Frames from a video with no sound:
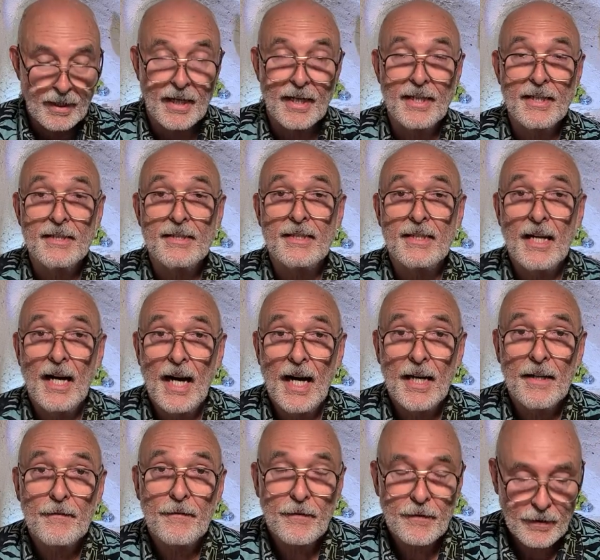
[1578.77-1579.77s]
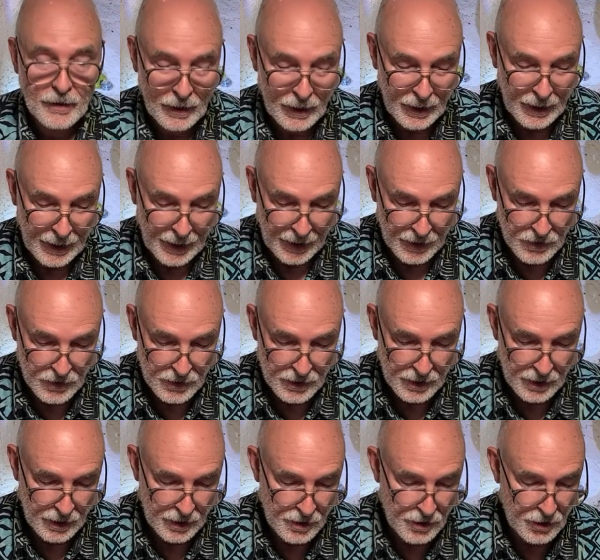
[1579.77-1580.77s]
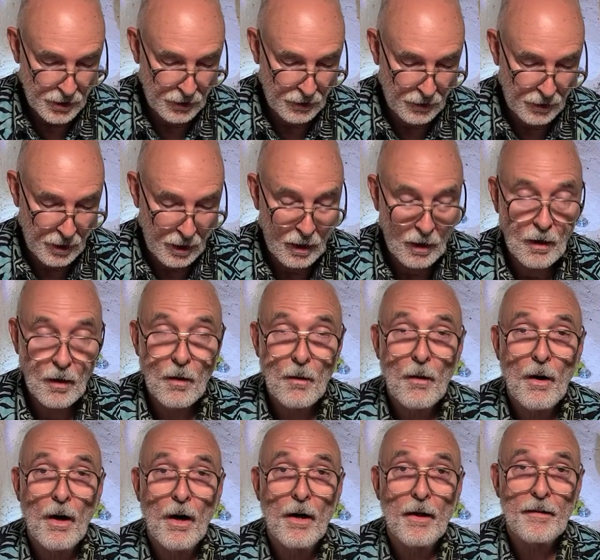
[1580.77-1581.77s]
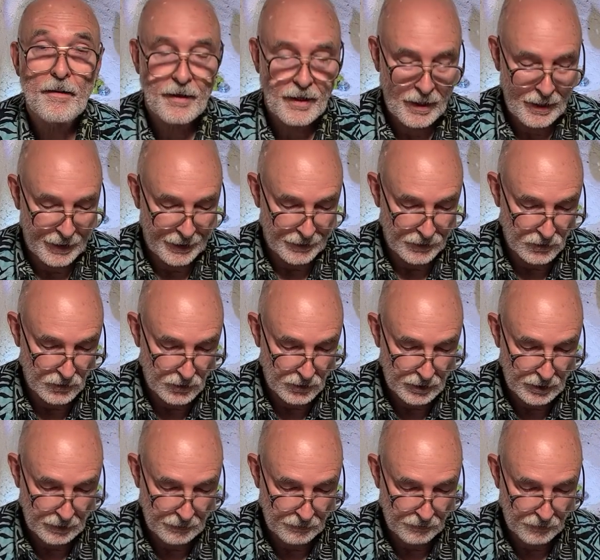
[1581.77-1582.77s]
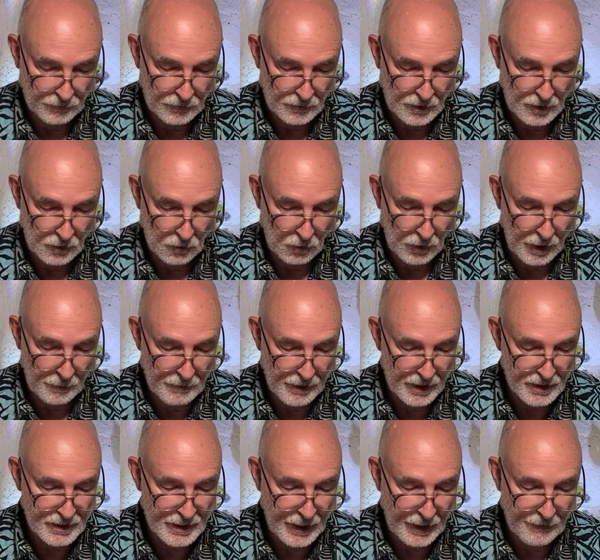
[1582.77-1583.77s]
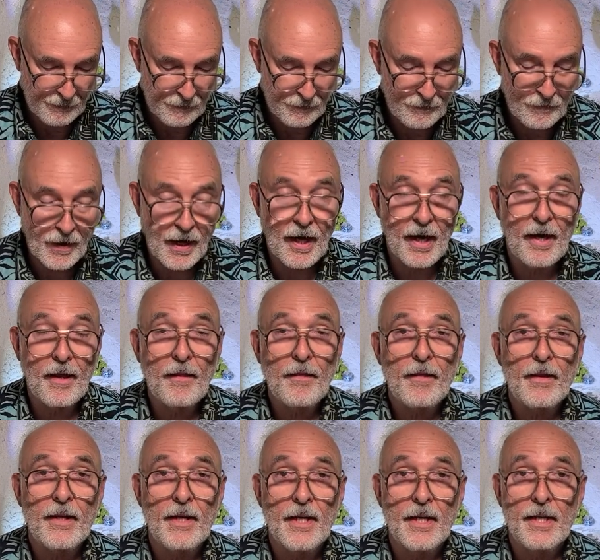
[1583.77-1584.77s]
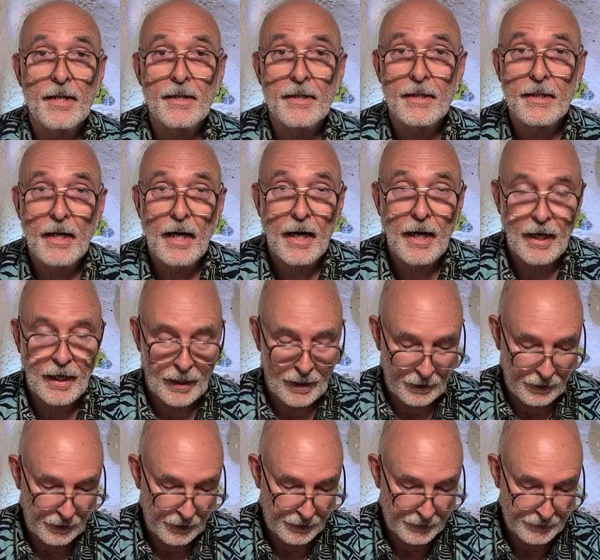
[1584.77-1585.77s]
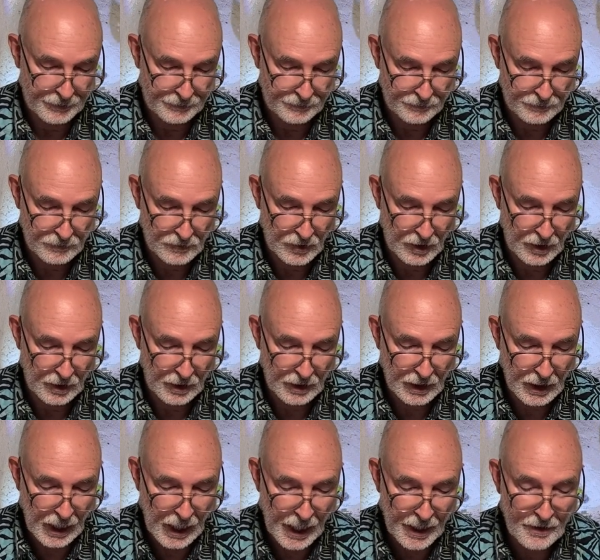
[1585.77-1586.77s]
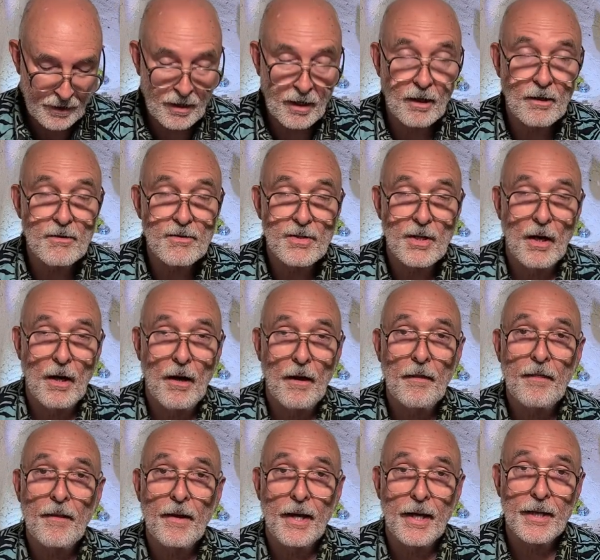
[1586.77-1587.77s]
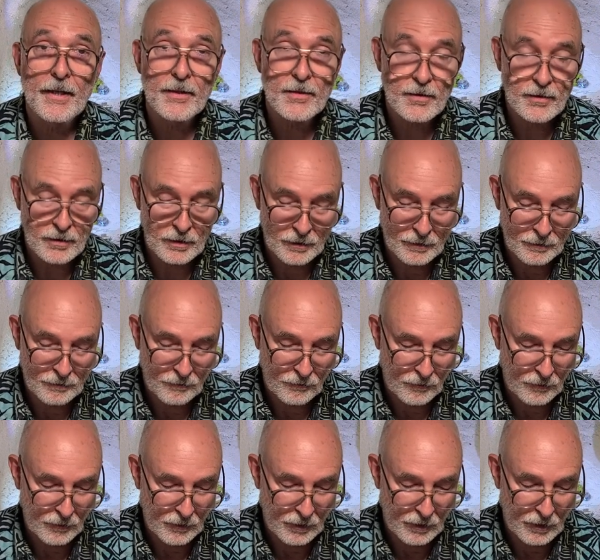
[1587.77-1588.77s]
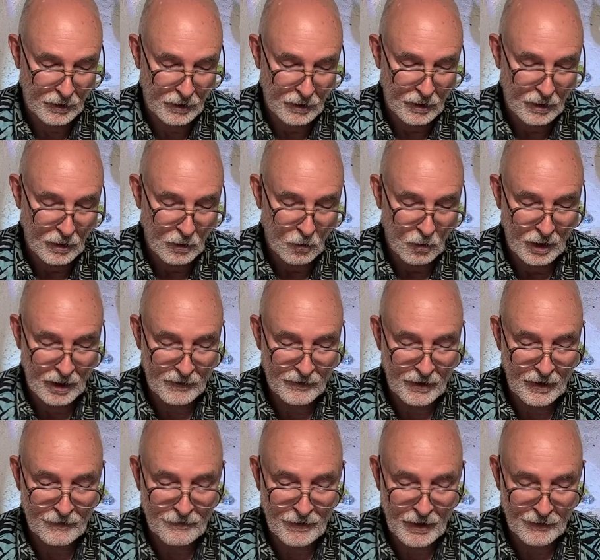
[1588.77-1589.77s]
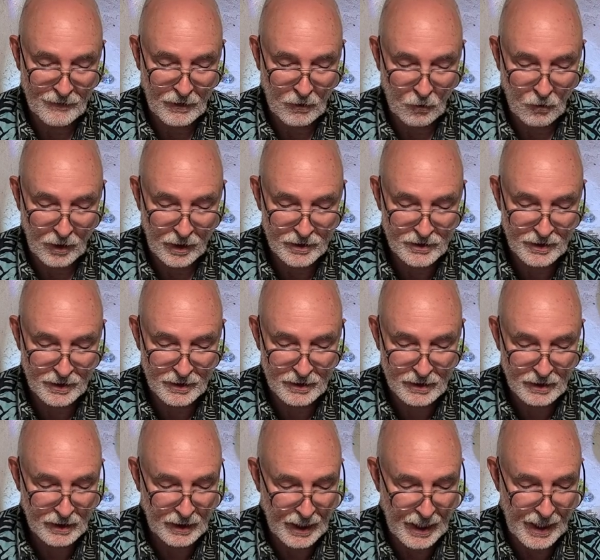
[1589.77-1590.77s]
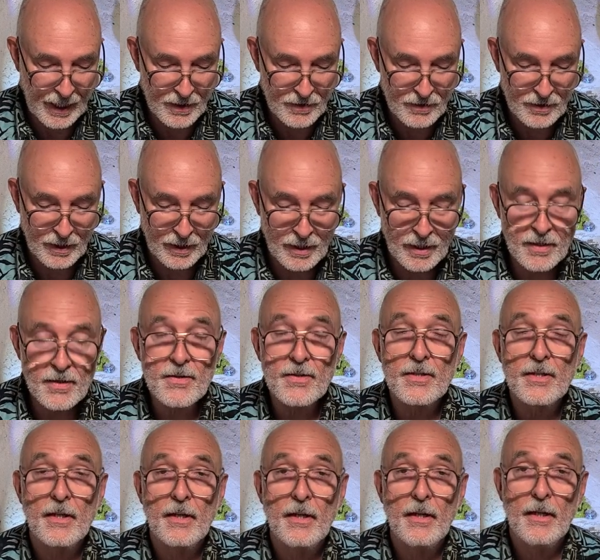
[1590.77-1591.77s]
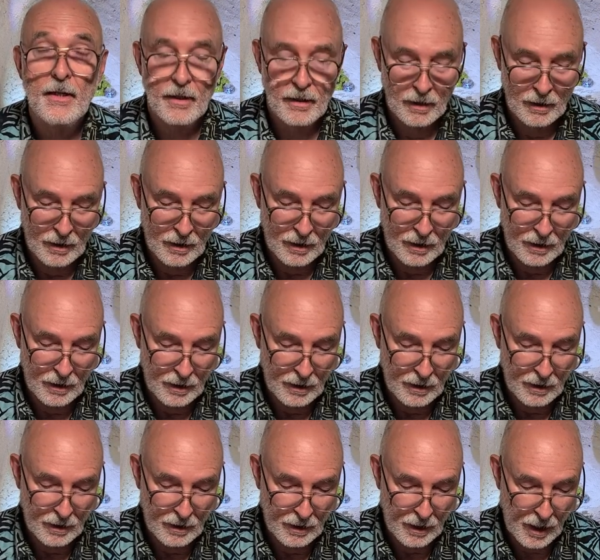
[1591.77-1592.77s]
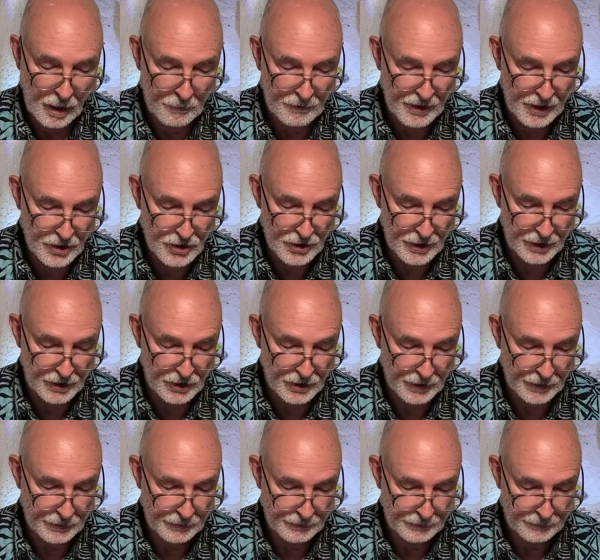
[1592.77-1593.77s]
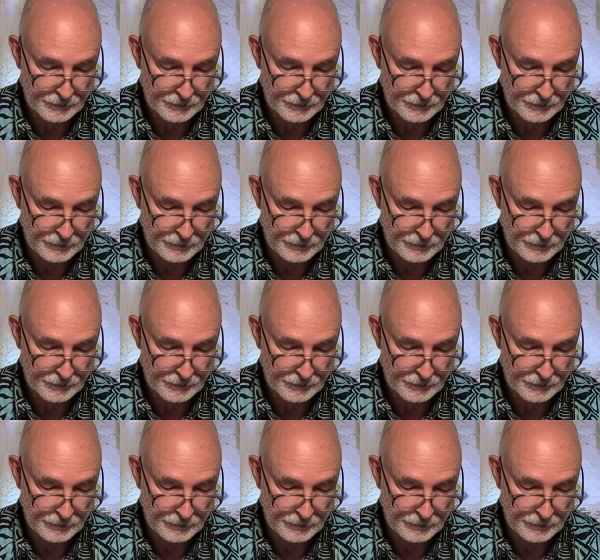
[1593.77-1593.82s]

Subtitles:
It is not for us to know all things. We must have faith in God. God knows all things. One of our favorite words in this class is omniscient.